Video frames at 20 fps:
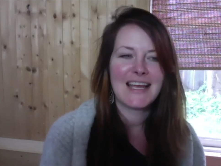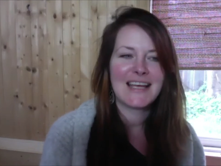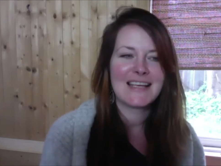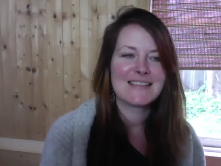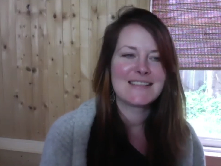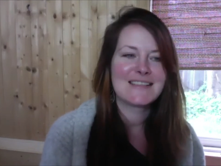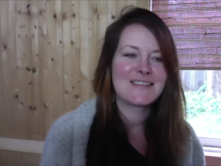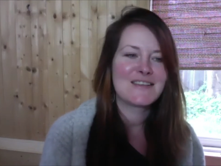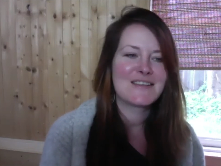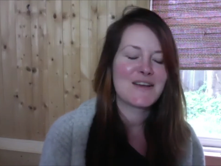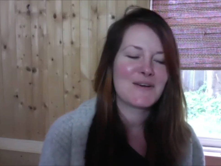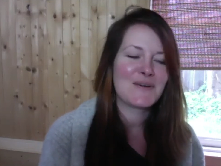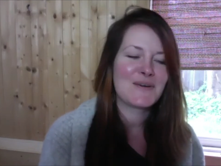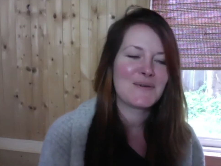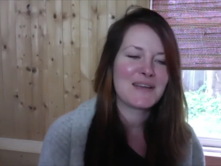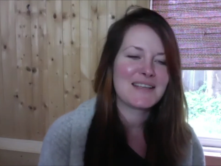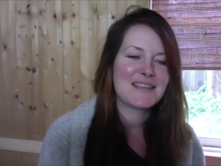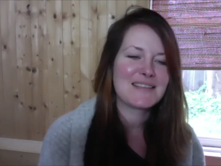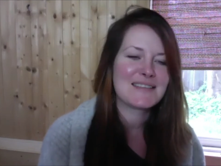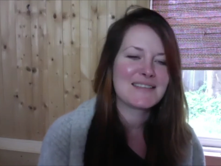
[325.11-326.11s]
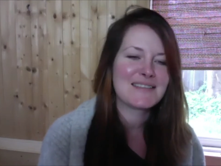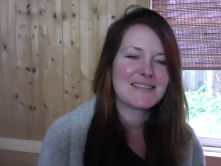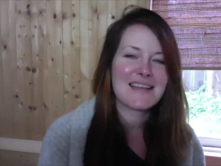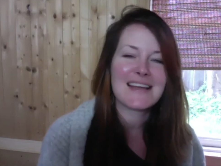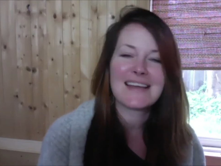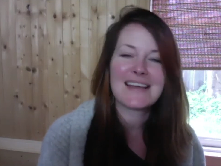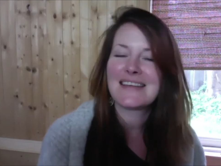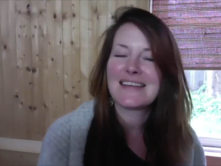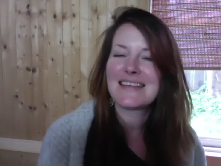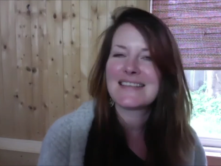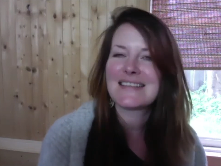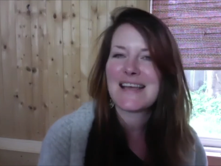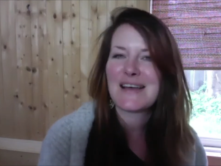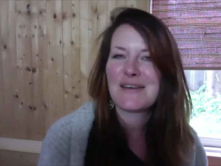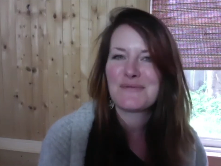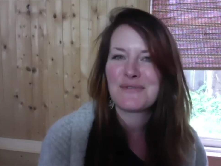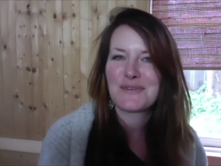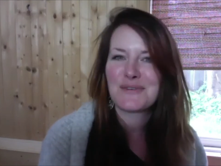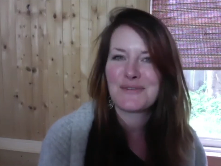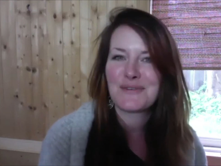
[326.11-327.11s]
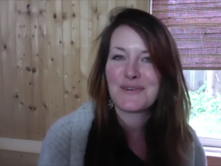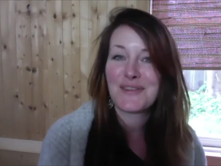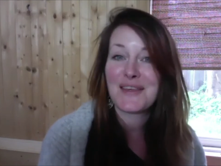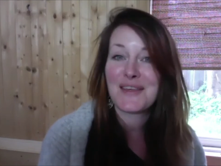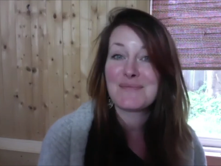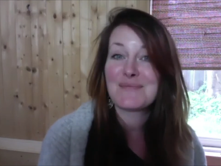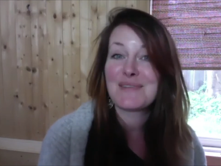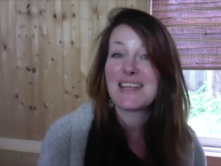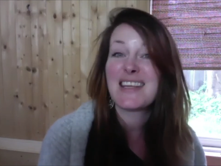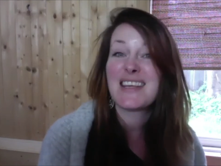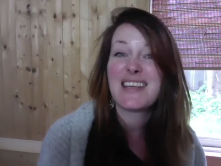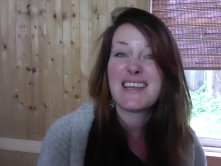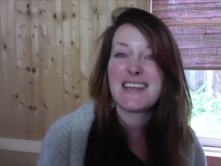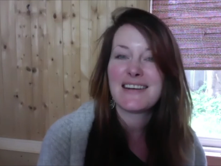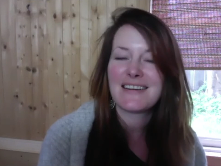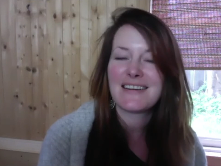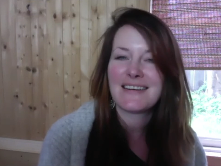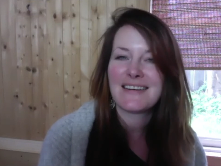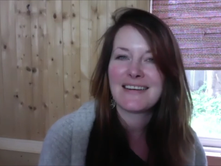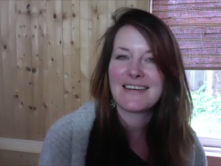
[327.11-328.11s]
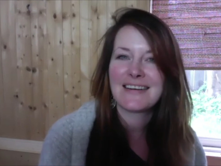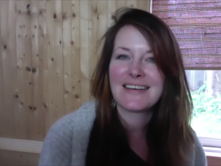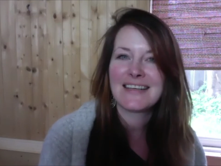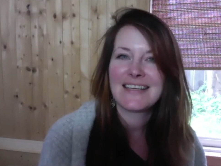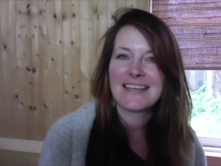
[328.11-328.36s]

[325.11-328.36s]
and so it's i think it's helpful for them to hear